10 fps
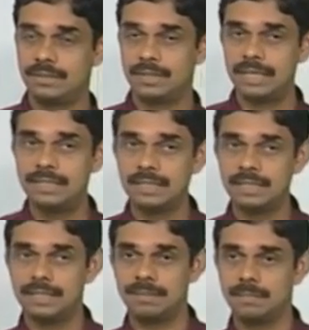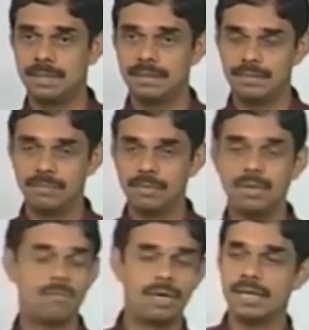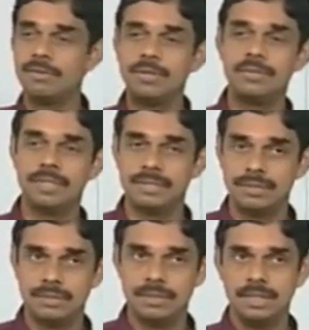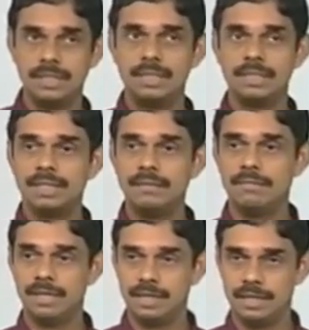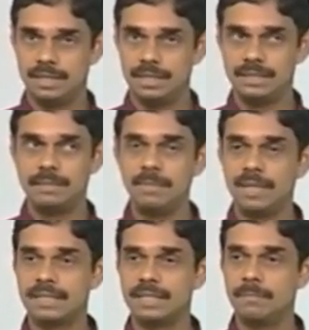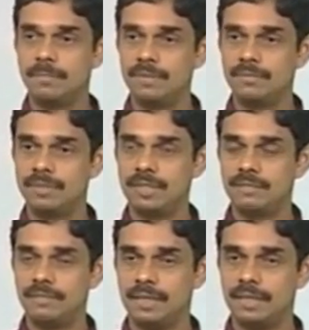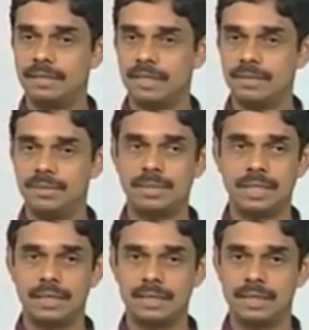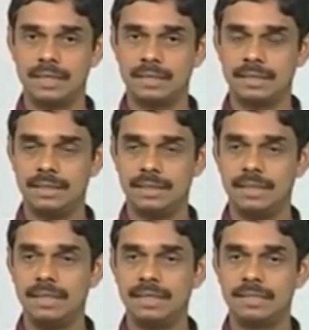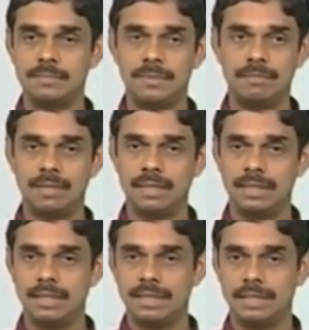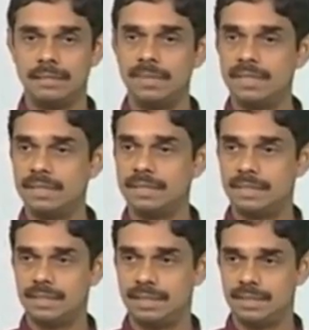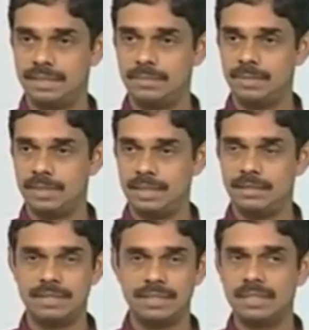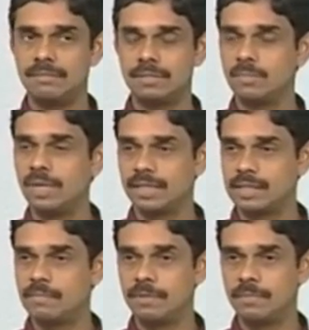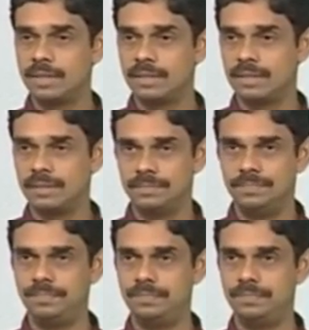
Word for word: So I think uh, uh, what I will do is to give a uh, simple example where we can try to co connect the links between the admittance and the stability. I will just give a small example, but uh,